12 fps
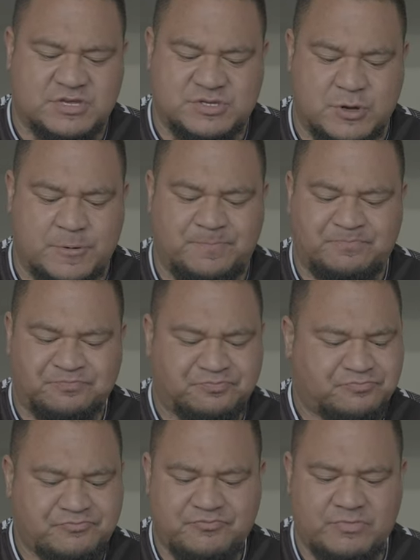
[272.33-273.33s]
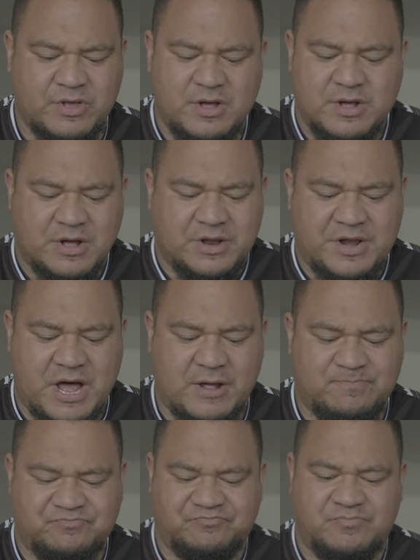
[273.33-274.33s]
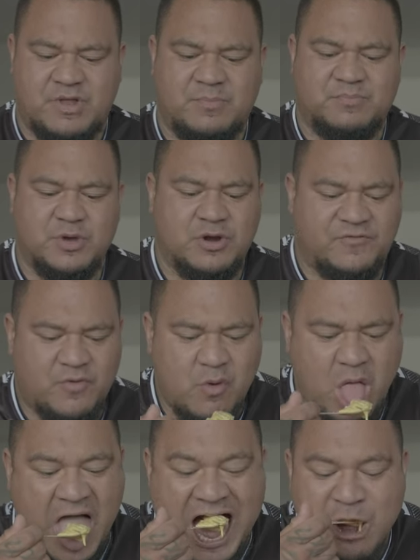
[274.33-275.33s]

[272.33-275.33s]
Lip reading: So, nah, beautiful.